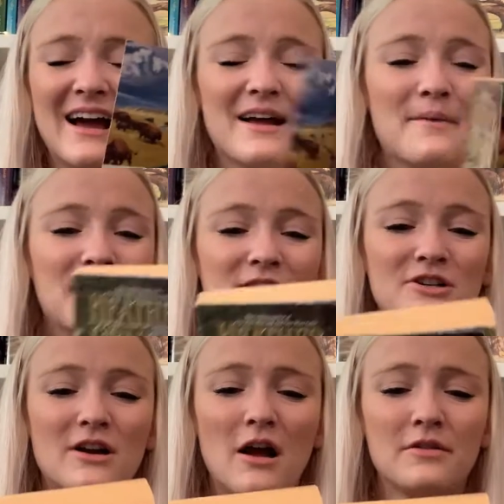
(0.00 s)
I'm not
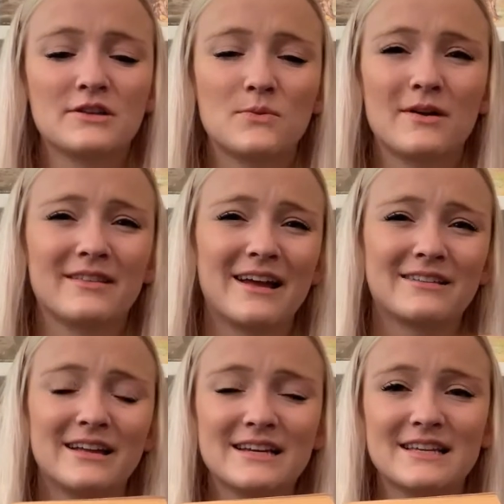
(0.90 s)
sure how this one
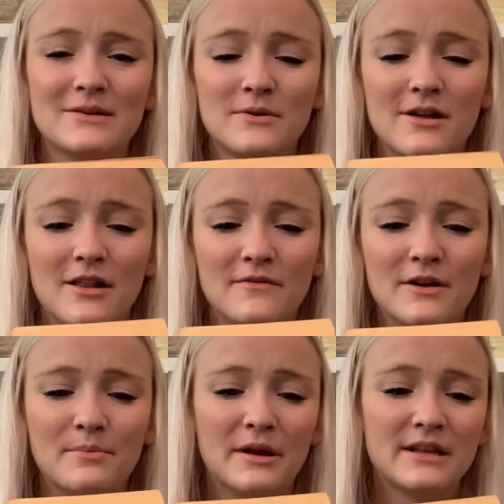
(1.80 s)
like links in with all of
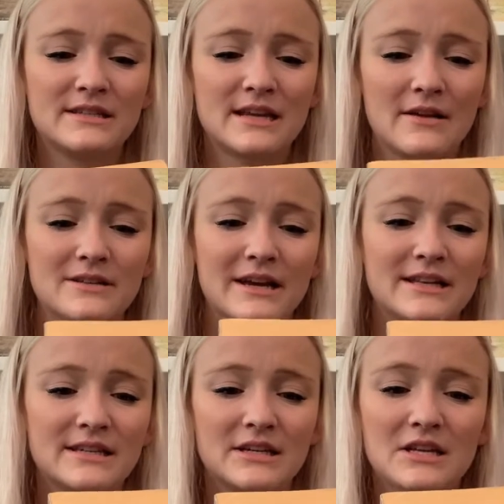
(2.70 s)
it, but it sounds like
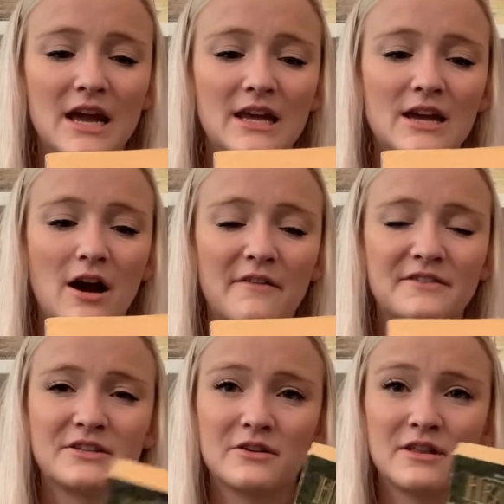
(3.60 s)
it's a Yankee
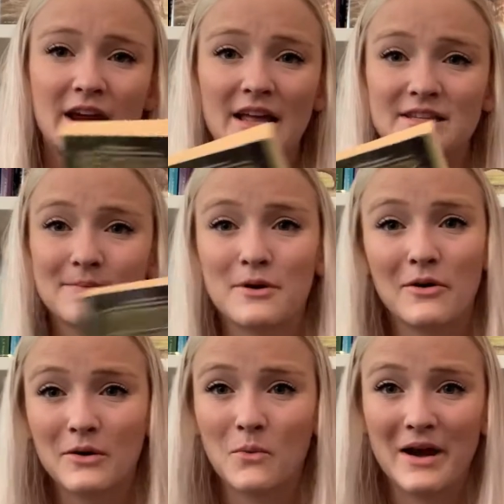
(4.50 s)
officer that ends up
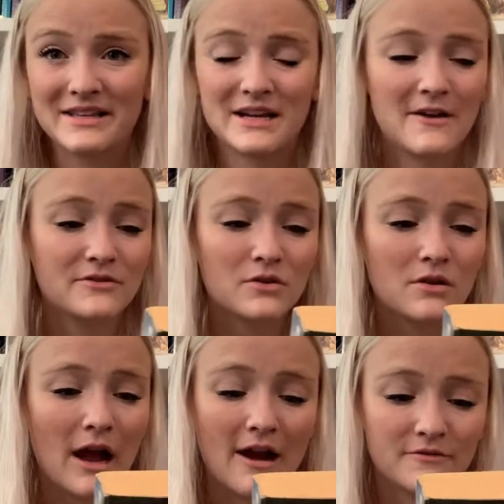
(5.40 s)
going west
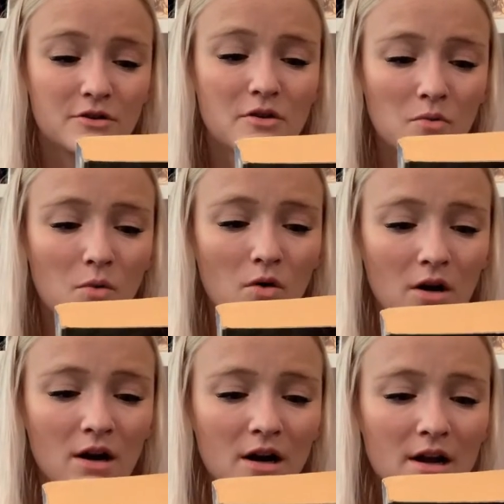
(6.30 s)
after the
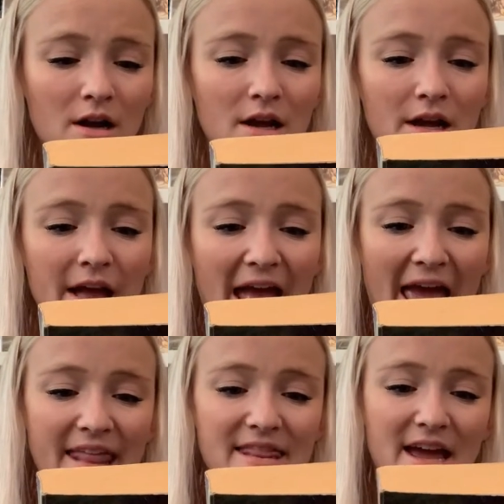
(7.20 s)
war.
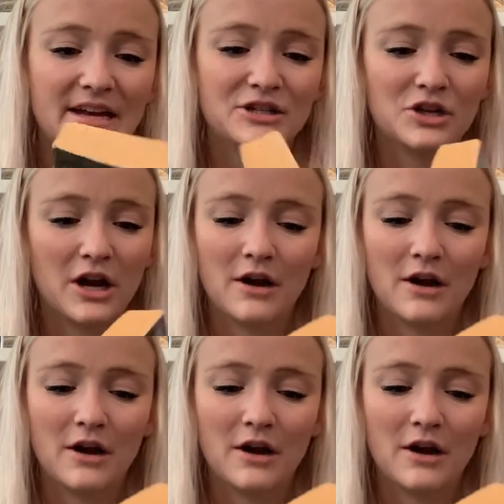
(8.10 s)
And then,